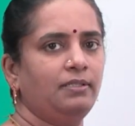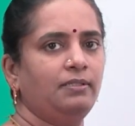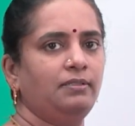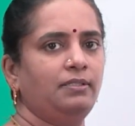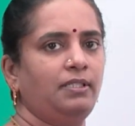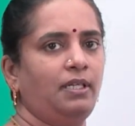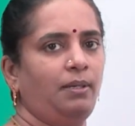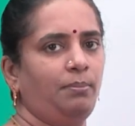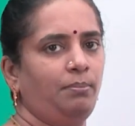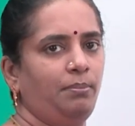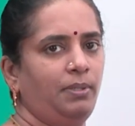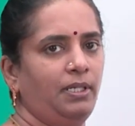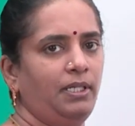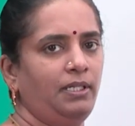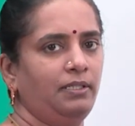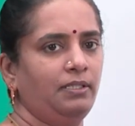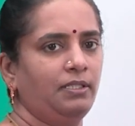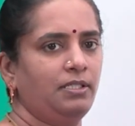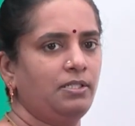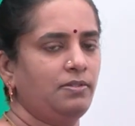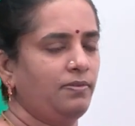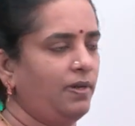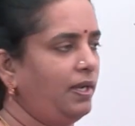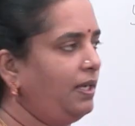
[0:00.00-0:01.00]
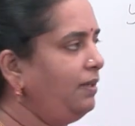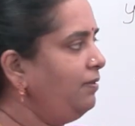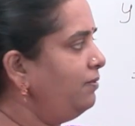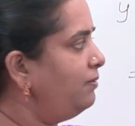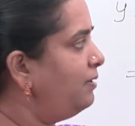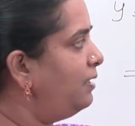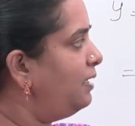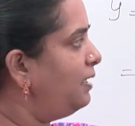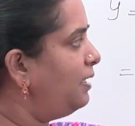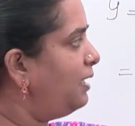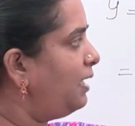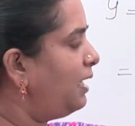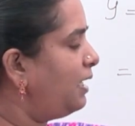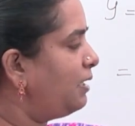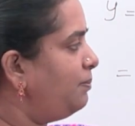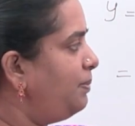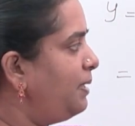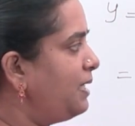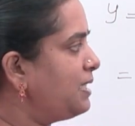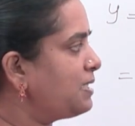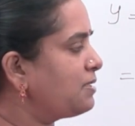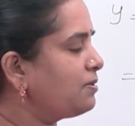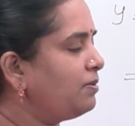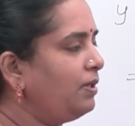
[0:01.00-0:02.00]
number 12 and
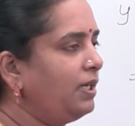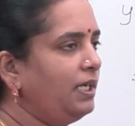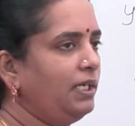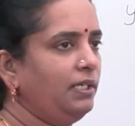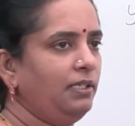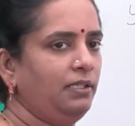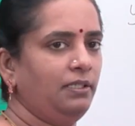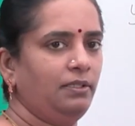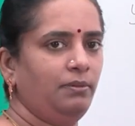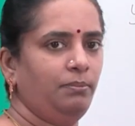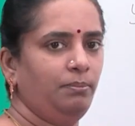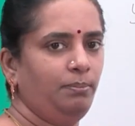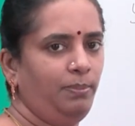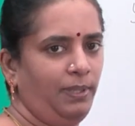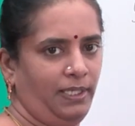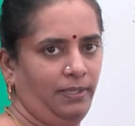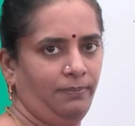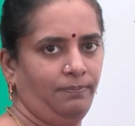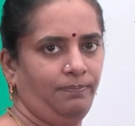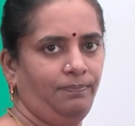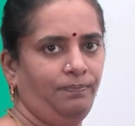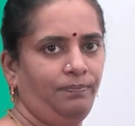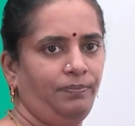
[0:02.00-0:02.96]
b square b,